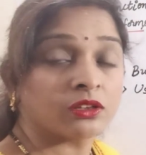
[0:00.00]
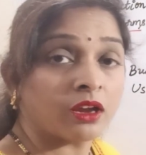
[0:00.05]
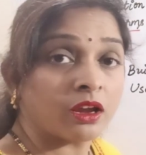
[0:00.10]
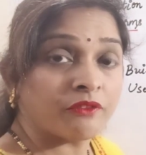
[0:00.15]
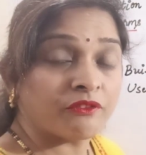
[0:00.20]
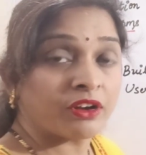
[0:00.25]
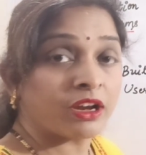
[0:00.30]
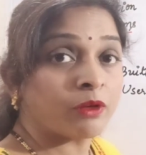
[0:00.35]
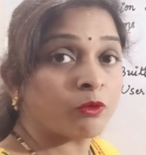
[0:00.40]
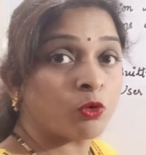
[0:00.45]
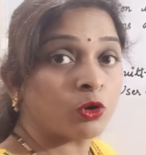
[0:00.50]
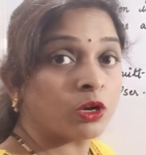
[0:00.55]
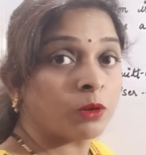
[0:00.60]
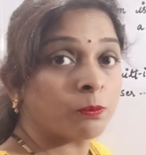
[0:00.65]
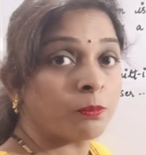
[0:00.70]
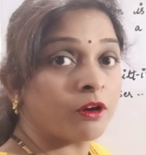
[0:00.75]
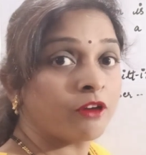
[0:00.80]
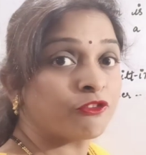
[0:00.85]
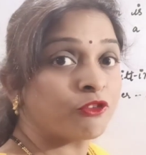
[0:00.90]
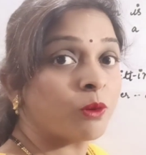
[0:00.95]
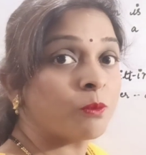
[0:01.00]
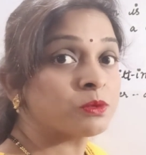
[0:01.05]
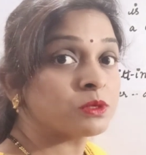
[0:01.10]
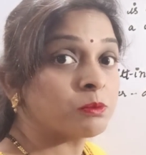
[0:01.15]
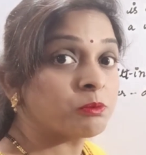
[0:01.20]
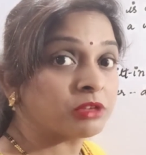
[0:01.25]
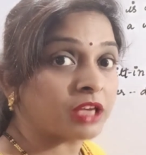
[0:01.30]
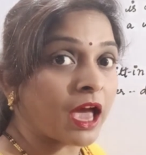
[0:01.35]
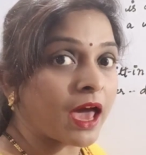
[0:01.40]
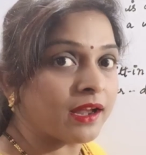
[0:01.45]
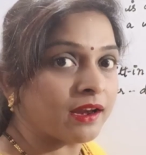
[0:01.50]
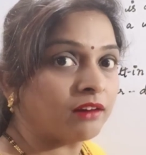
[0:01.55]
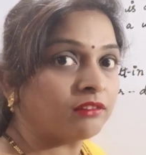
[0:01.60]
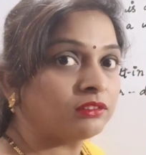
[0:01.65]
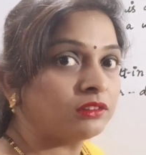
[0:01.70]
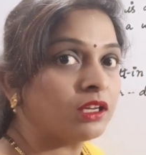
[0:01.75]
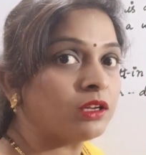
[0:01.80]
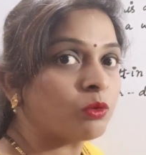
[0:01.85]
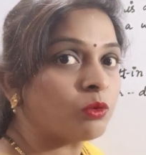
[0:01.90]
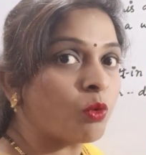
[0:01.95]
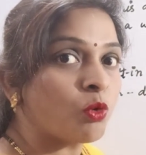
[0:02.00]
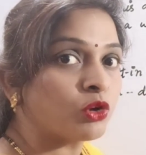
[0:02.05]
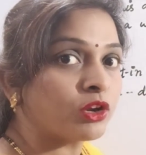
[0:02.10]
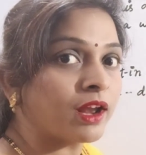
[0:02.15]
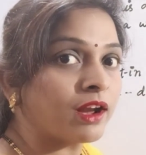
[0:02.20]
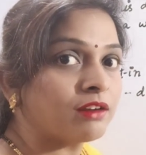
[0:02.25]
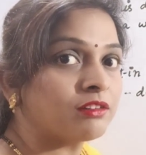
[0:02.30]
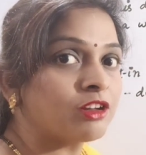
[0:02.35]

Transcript: When I want to perform some character-oriented